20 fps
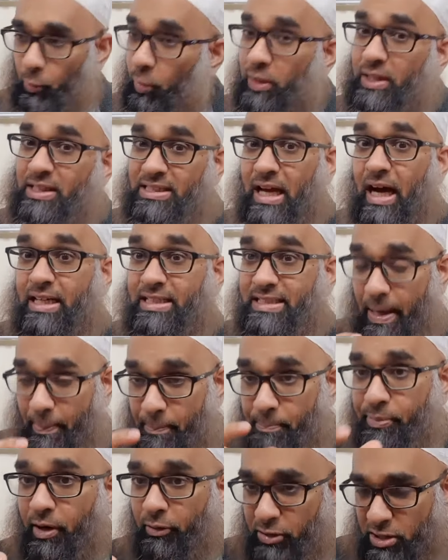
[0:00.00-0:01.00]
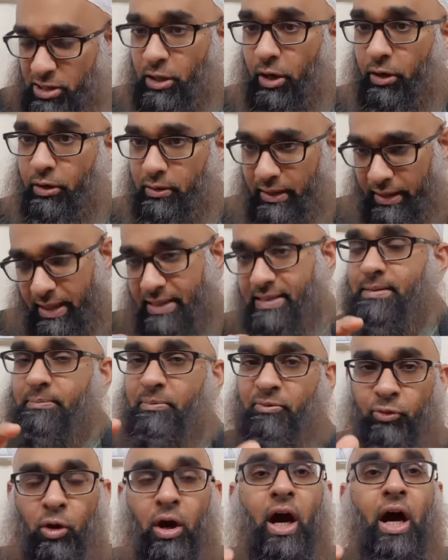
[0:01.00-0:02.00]
one is a temporary start, like I
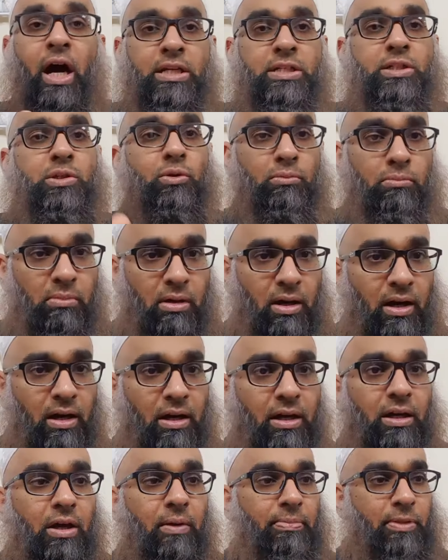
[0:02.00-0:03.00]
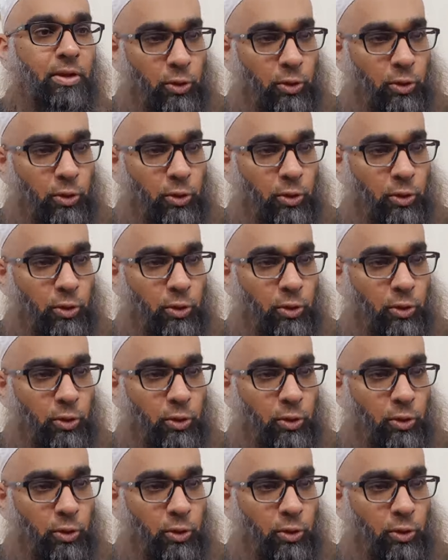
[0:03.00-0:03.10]
said before, hajj, umrah,